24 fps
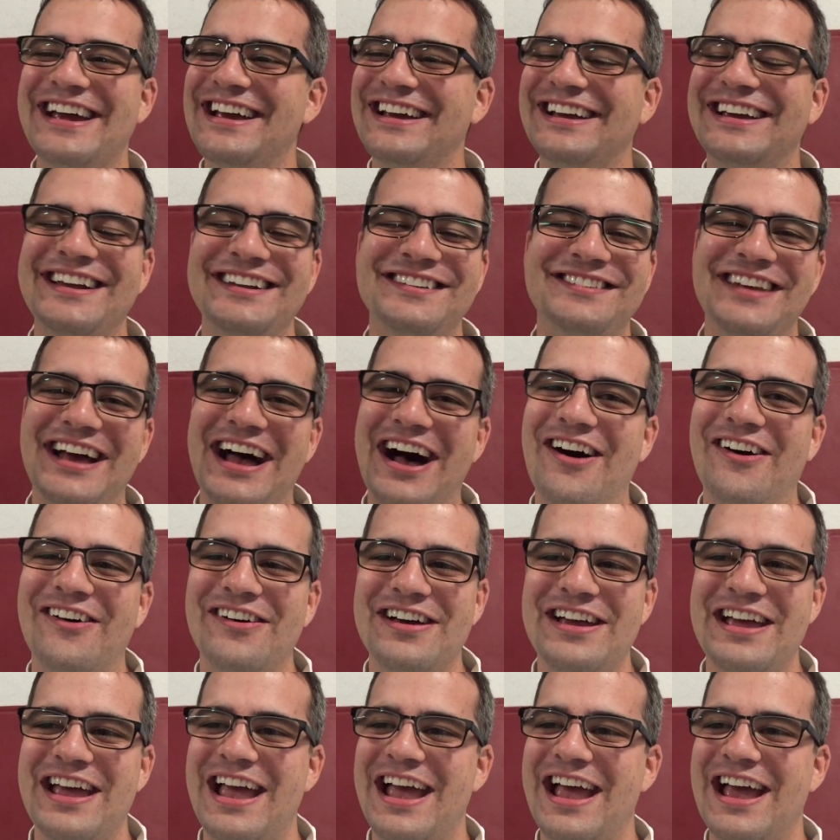getting kids
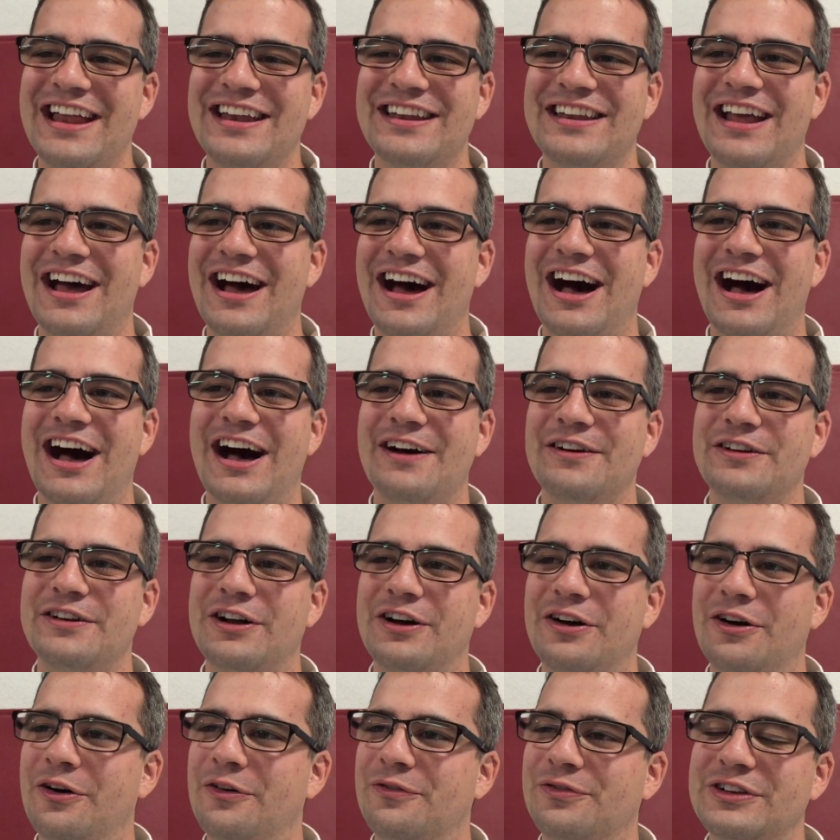out, and uh, you
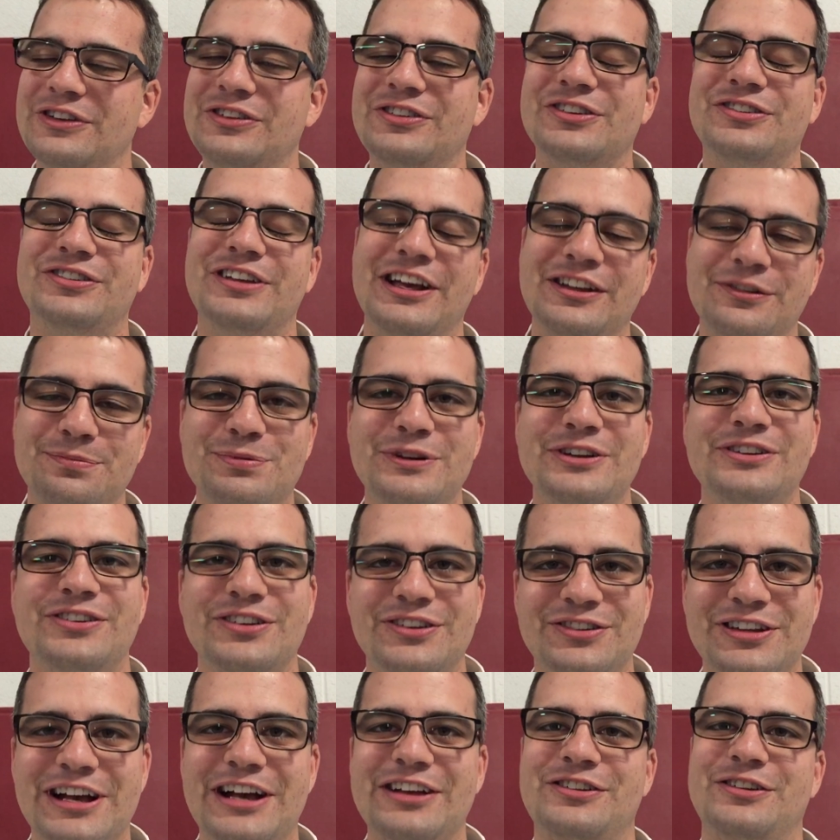know, hopefully success breeds
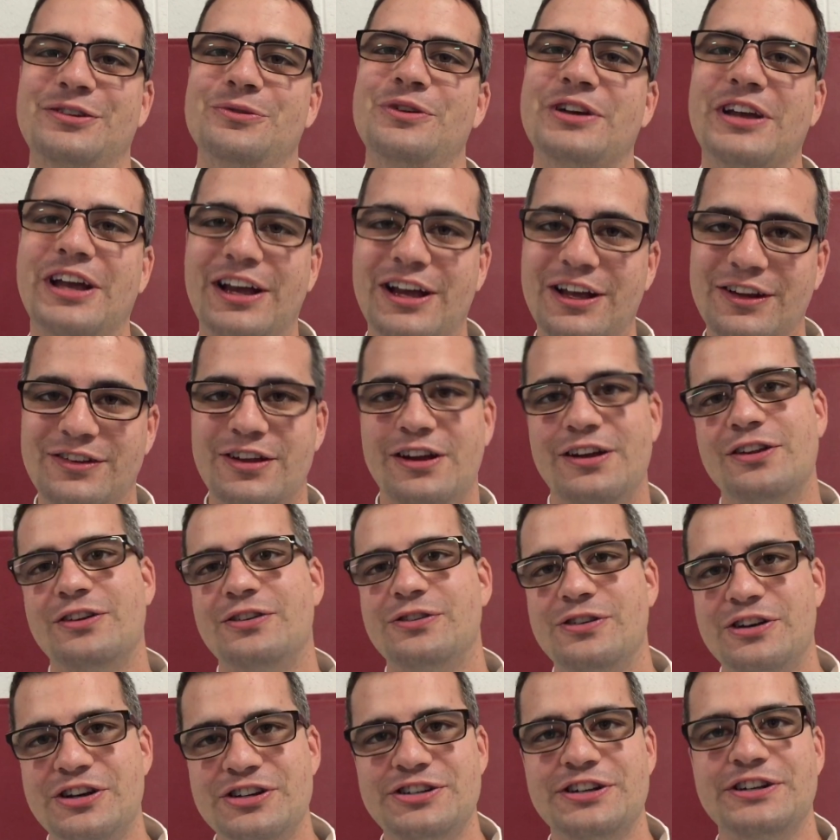success, and we can continue
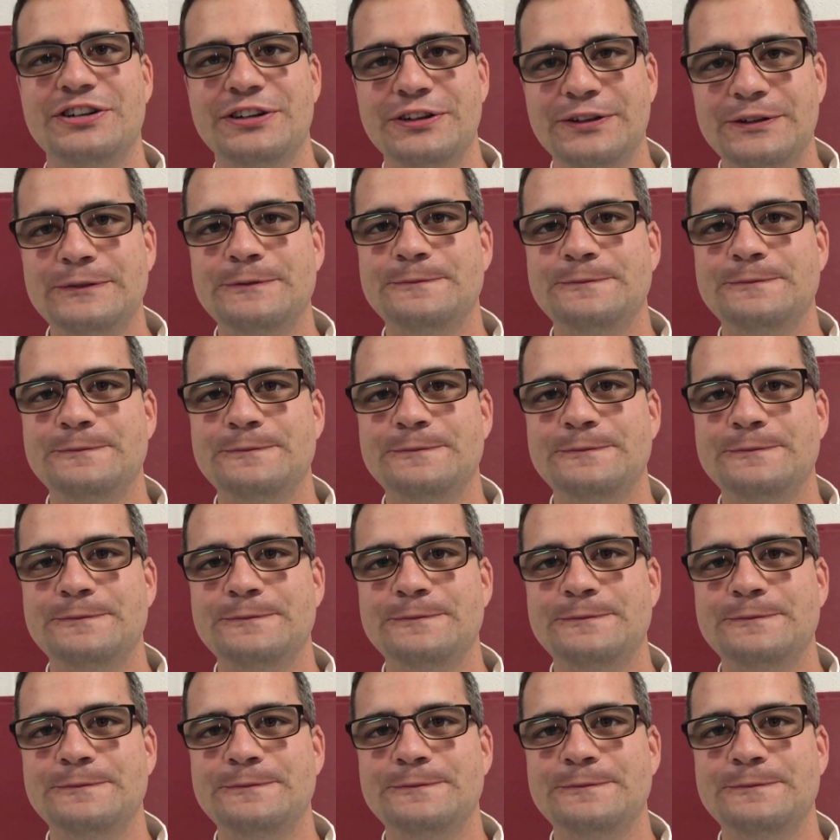the tradition.